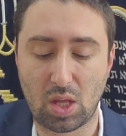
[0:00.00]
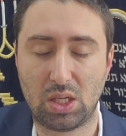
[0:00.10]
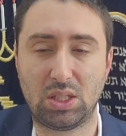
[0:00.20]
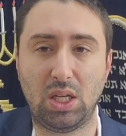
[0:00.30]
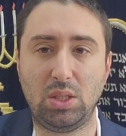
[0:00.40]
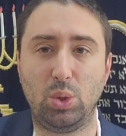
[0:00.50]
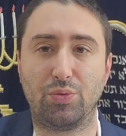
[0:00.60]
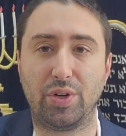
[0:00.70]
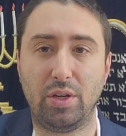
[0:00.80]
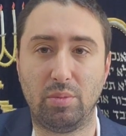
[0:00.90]
Stay tuned
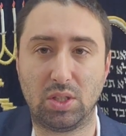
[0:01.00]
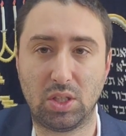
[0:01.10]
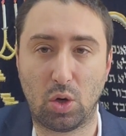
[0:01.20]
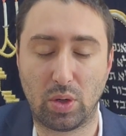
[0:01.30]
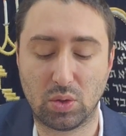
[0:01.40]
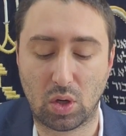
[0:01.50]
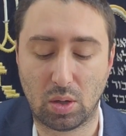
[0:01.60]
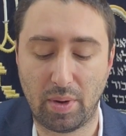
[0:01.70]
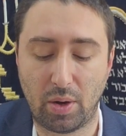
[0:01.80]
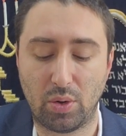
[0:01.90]
for Yom when I talk
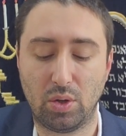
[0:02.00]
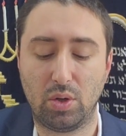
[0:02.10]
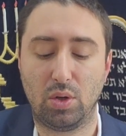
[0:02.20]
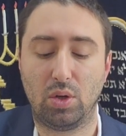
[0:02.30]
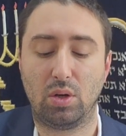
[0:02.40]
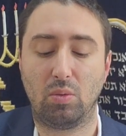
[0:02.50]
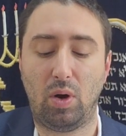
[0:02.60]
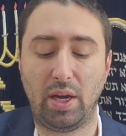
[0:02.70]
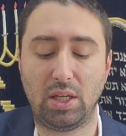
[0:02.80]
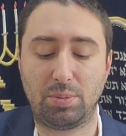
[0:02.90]
about
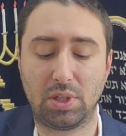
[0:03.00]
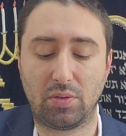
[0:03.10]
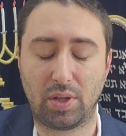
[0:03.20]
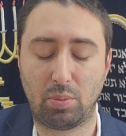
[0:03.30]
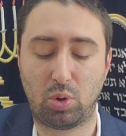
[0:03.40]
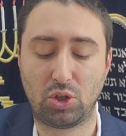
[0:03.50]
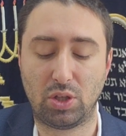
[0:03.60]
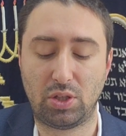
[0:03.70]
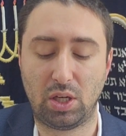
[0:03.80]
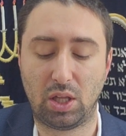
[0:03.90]
why he specifically pushed
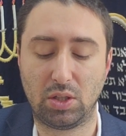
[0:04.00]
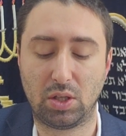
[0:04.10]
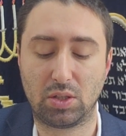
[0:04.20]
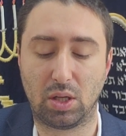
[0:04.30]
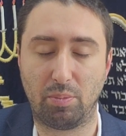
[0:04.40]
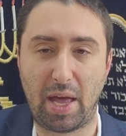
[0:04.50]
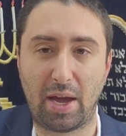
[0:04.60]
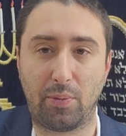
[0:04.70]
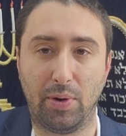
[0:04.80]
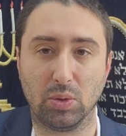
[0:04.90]
the Shiur Azazel
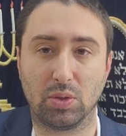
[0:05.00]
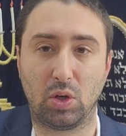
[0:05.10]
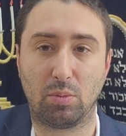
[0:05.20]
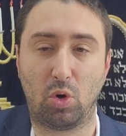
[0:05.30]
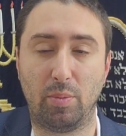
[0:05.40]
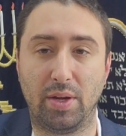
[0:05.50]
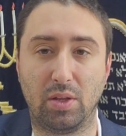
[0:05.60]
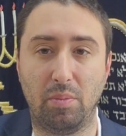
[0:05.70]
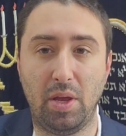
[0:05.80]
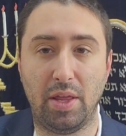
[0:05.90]
backwards. We'll talk more
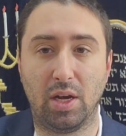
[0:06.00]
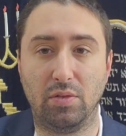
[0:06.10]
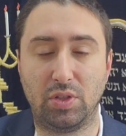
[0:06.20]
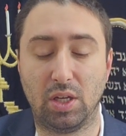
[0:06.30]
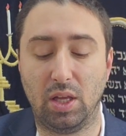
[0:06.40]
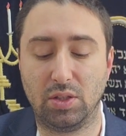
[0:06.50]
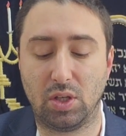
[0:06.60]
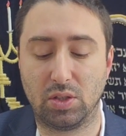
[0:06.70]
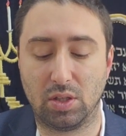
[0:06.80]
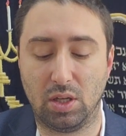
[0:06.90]
about the meaning of Shiur
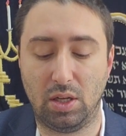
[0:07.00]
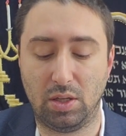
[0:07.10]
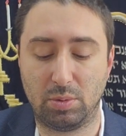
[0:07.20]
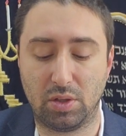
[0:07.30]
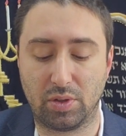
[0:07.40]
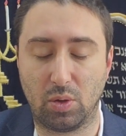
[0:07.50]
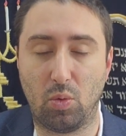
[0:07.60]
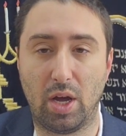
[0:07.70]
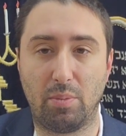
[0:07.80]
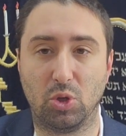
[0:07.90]
Azazel and specifically
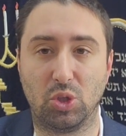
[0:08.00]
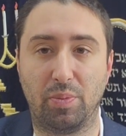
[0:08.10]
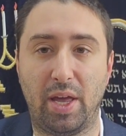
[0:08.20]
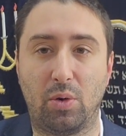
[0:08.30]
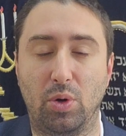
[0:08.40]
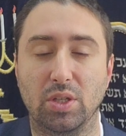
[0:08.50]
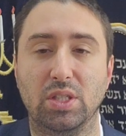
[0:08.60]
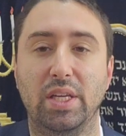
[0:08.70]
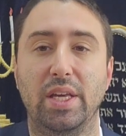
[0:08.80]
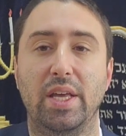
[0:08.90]
why he pushed it
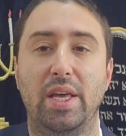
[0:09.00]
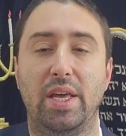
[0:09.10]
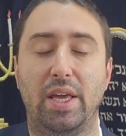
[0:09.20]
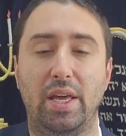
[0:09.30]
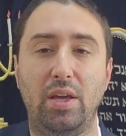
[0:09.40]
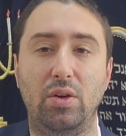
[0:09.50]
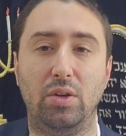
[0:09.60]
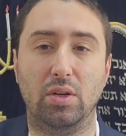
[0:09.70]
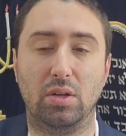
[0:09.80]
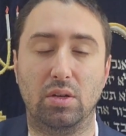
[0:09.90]
backwards.
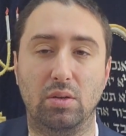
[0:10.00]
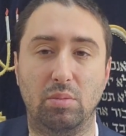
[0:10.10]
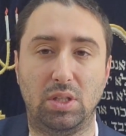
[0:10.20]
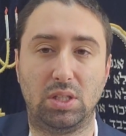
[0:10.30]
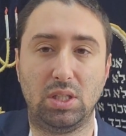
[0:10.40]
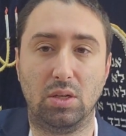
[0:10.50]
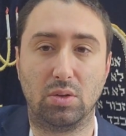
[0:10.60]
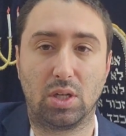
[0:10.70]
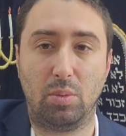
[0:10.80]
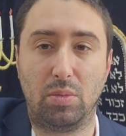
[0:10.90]
Ian
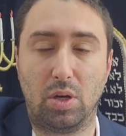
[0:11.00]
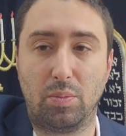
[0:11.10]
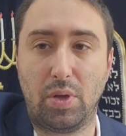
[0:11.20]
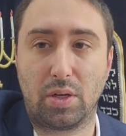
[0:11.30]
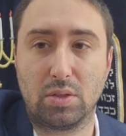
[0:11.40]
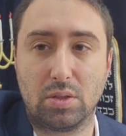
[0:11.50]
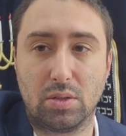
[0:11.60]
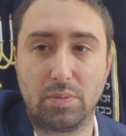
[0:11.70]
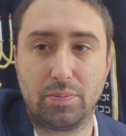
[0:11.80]
Mitzion coming up next.